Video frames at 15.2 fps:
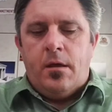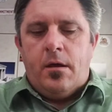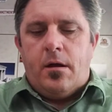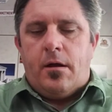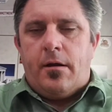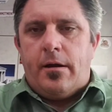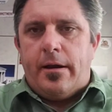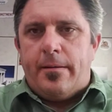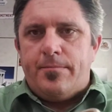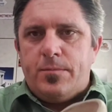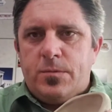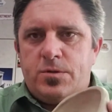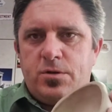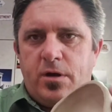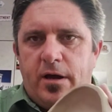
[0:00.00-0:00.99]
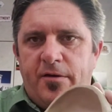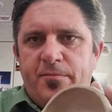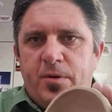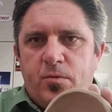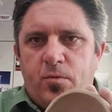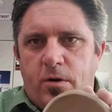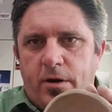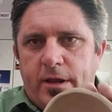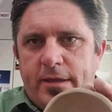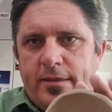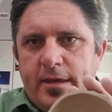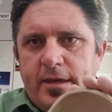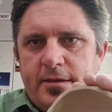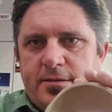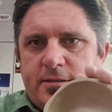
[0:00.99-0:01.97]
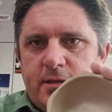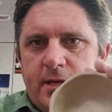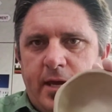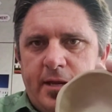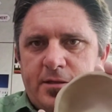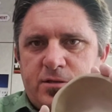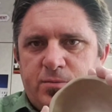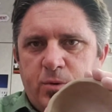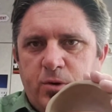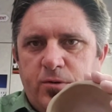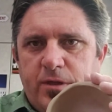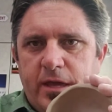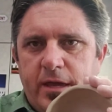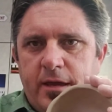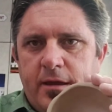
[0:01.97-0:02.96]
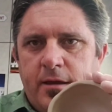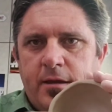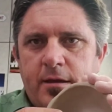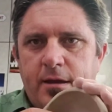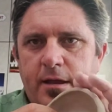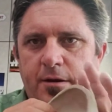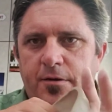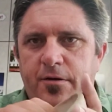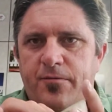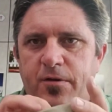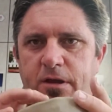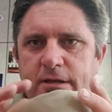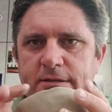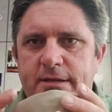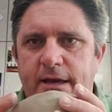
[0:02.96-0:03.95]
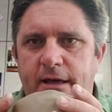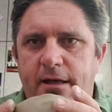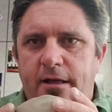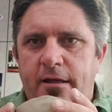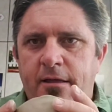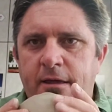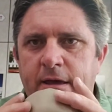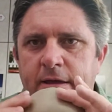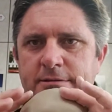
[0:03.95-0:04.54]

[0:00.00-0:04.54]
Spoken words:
All right, so I've been working this, kind of smoothing. I don't know if you could tell.